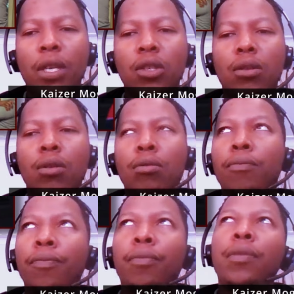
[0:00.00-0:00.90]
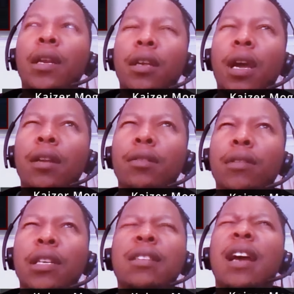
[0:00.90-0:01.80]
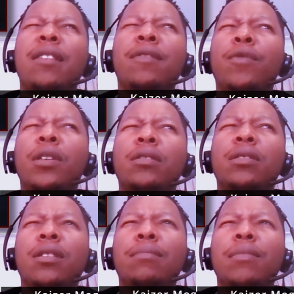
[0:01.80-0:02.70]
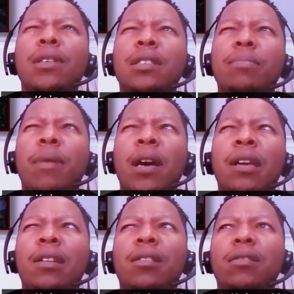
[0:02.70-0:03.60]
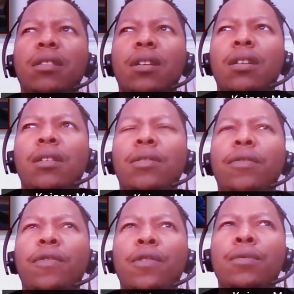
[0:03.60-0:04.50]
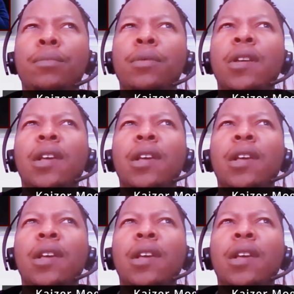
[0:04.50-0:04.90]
So that's kind of what inspired the film.